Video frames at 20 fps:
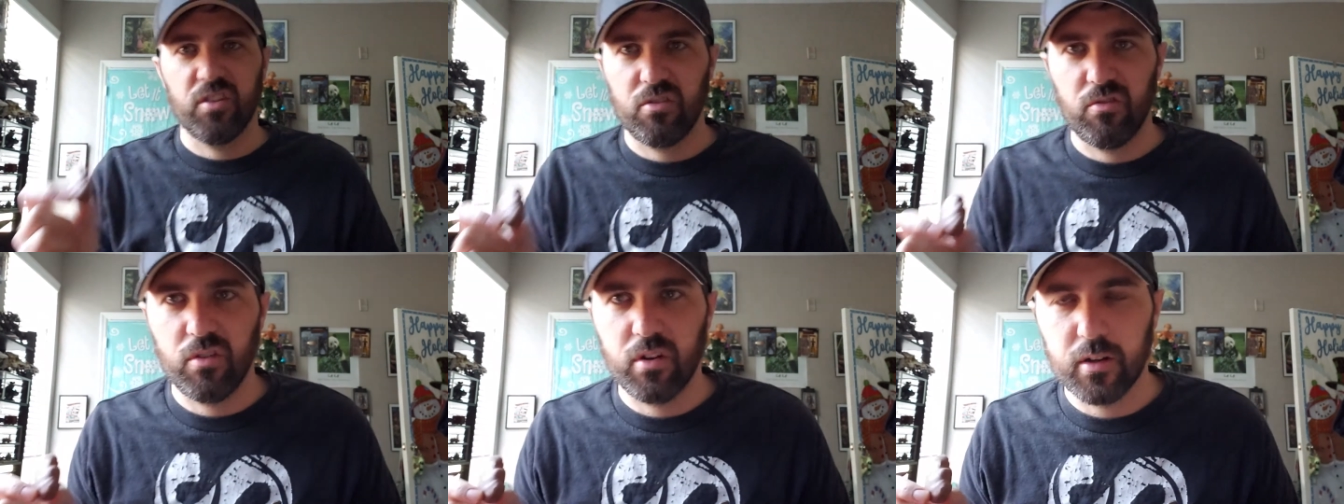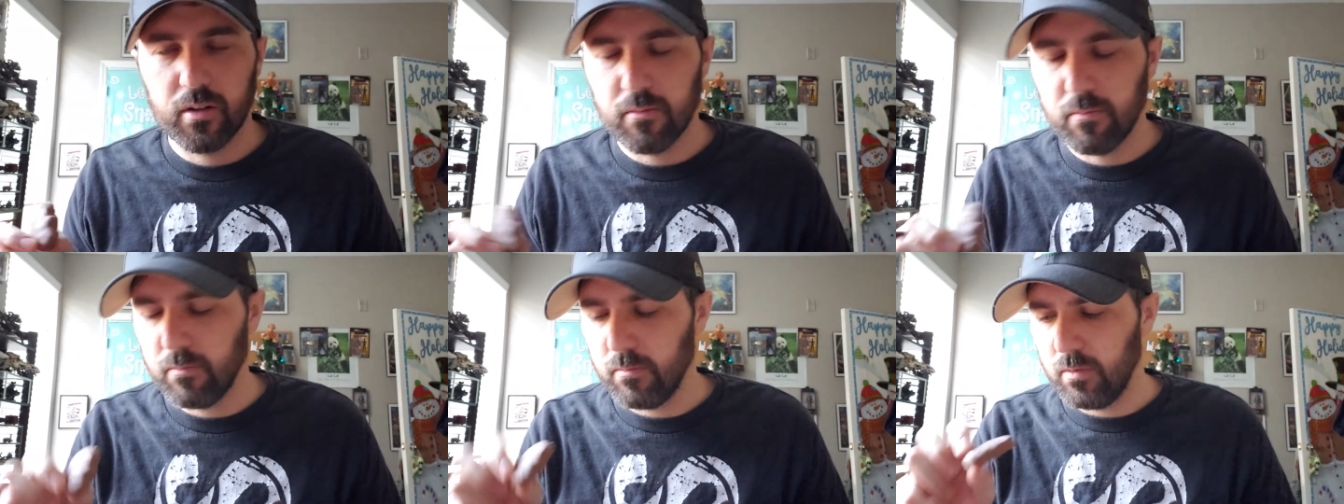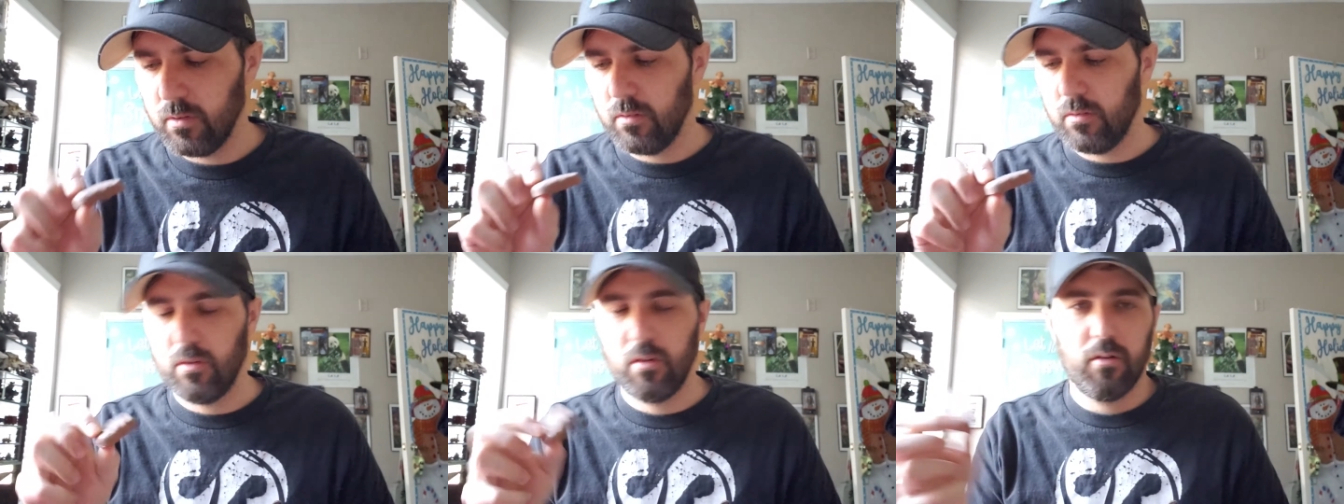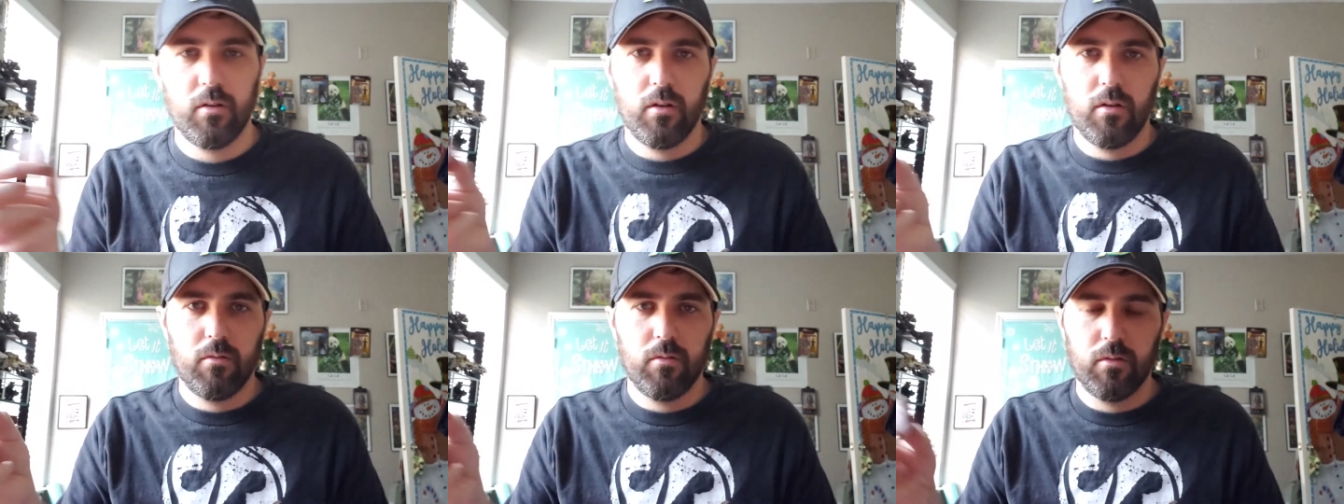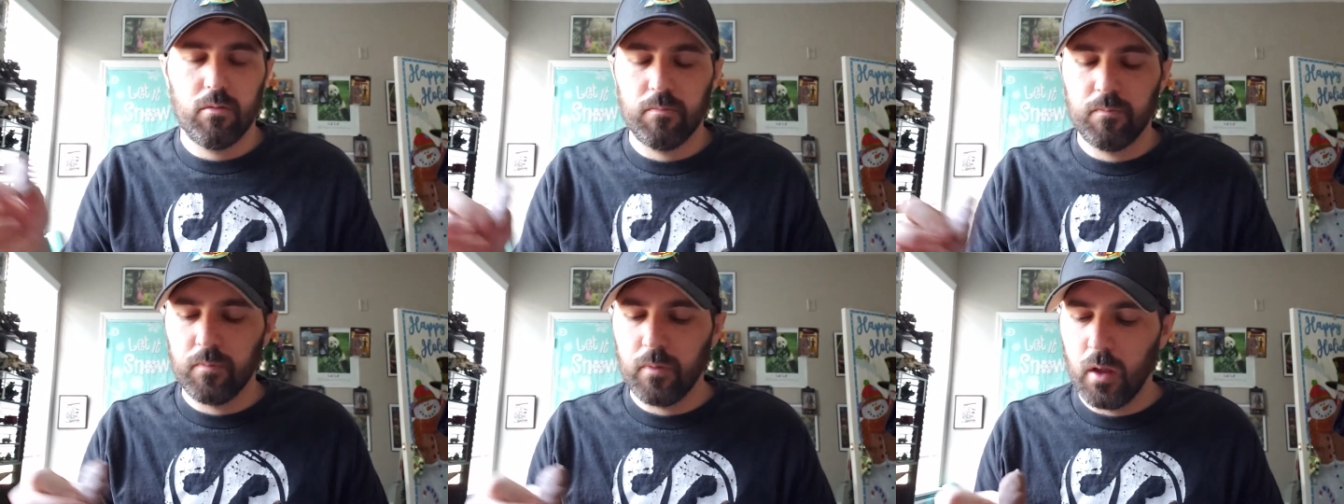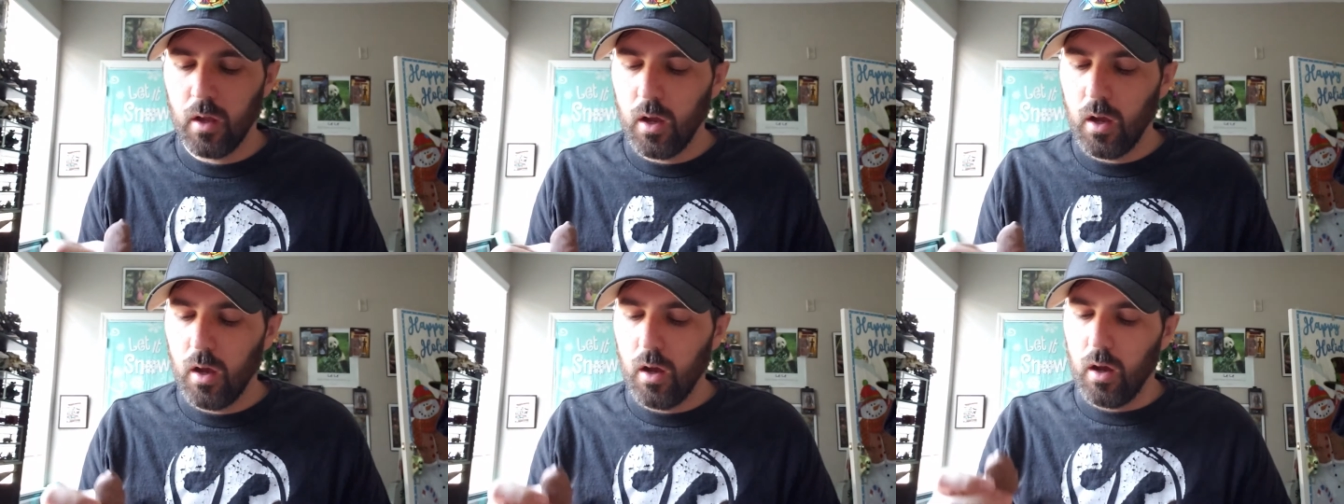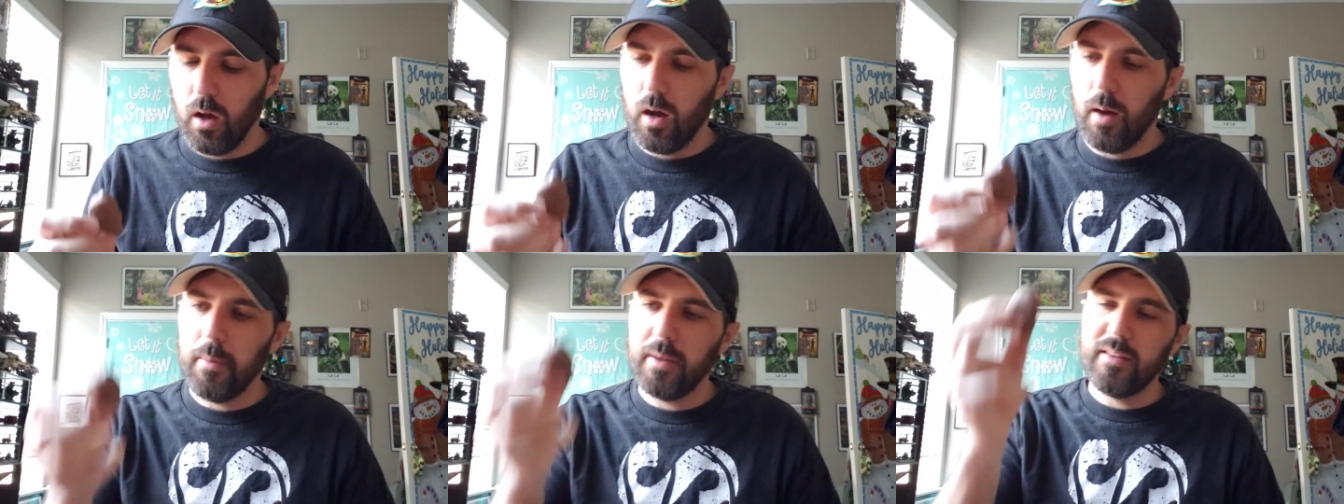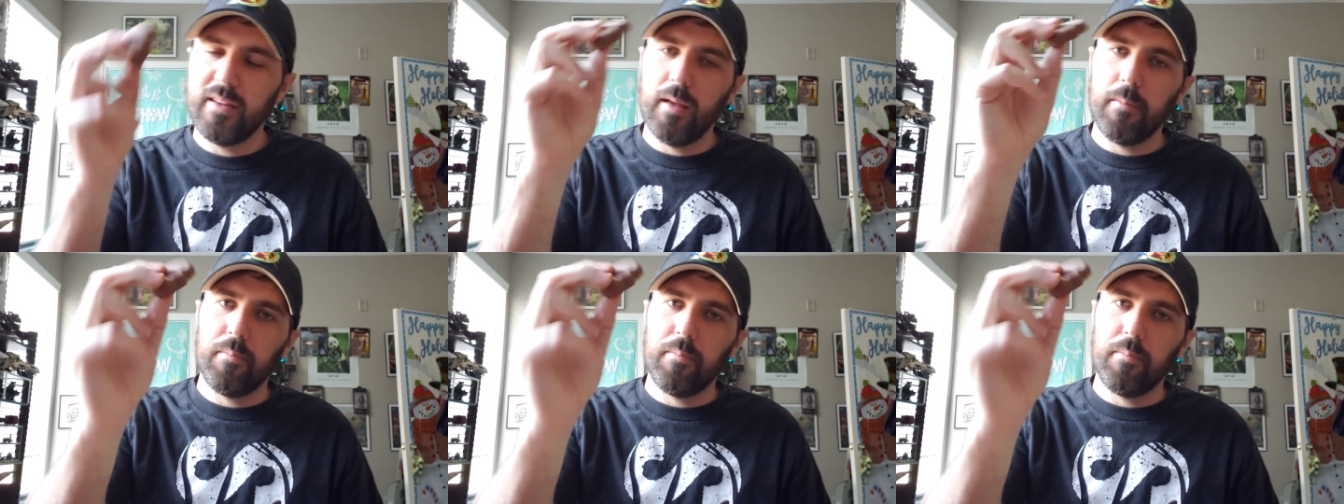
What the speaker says: great, but I don't know. I'm going to